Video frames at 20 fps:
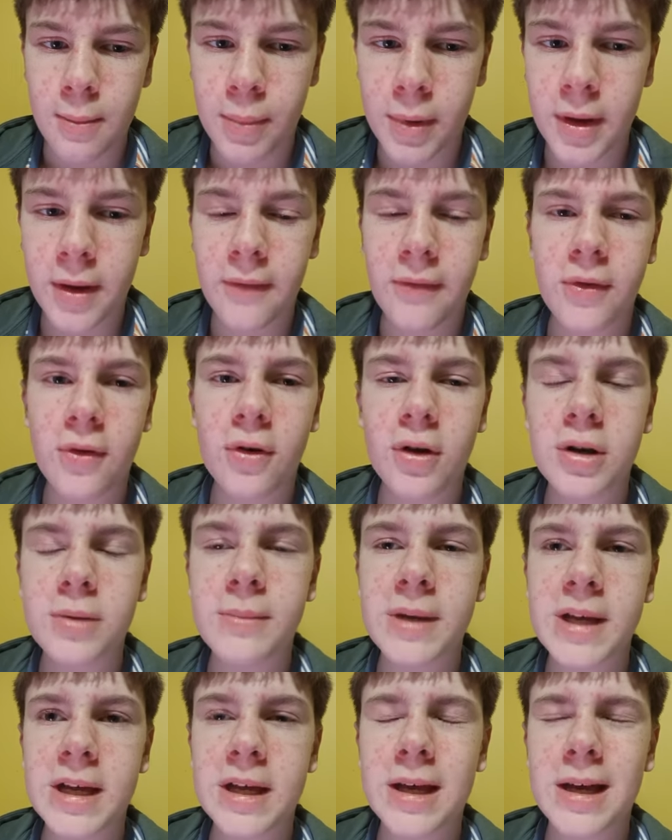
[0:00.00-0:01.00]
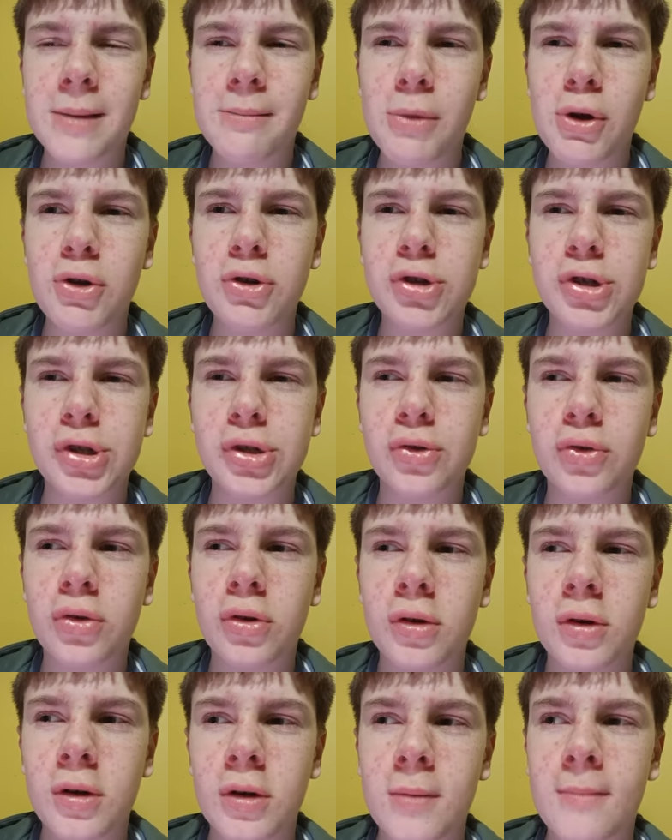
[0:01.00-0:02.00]
But if you're going to make it
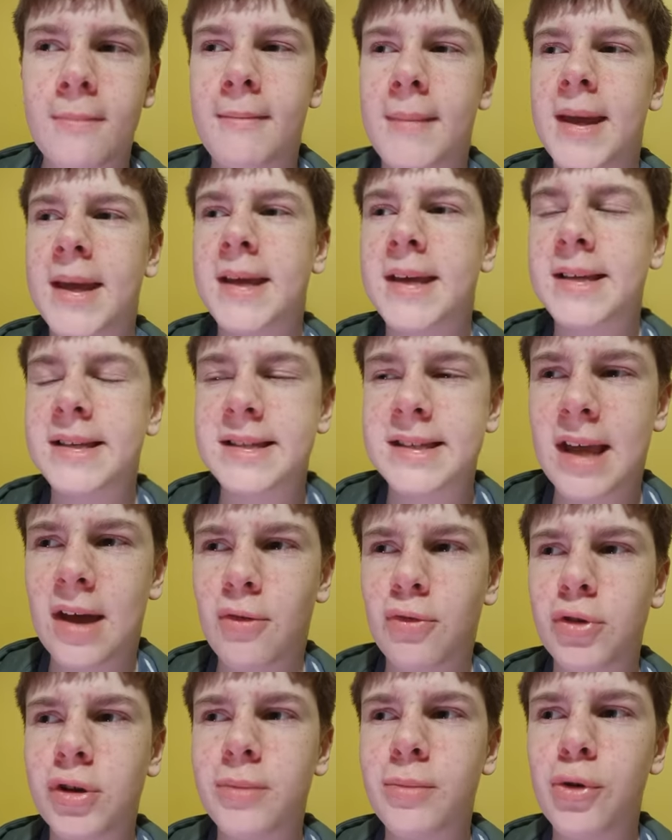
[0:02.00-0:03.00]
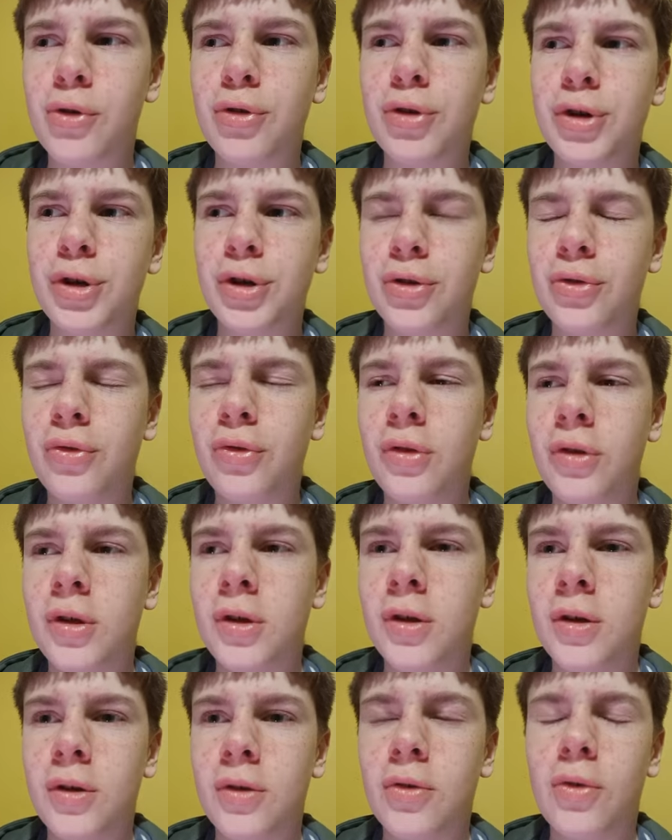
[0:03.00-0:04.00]
emotional, make it sound emotional,
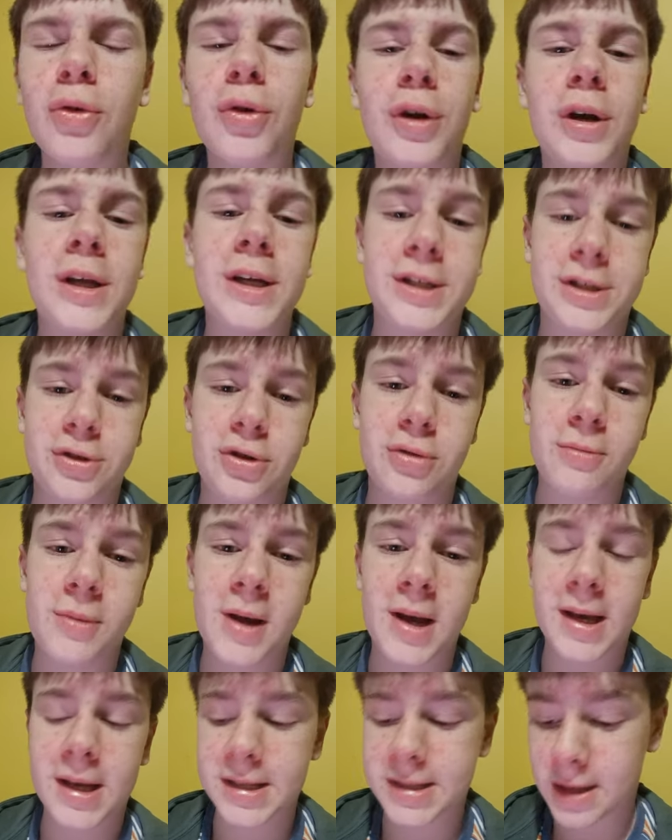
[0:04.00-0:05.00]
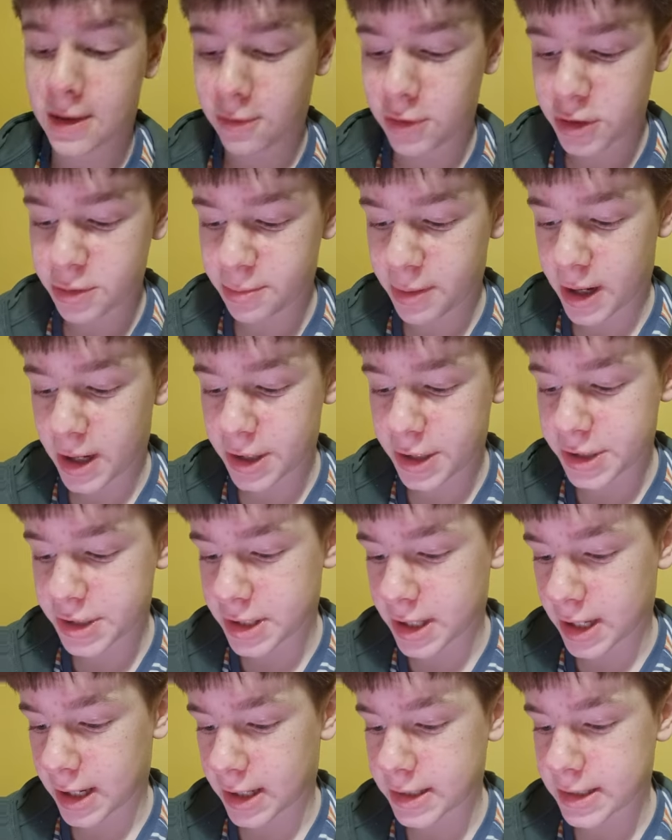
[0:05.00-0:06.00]
or at least don't make it sound as bad
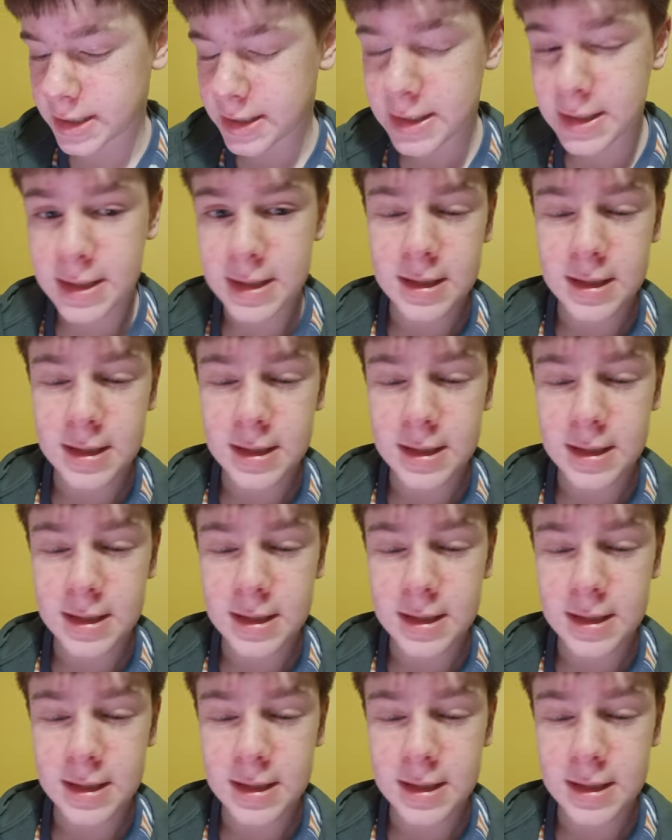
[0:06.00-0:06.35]
as that.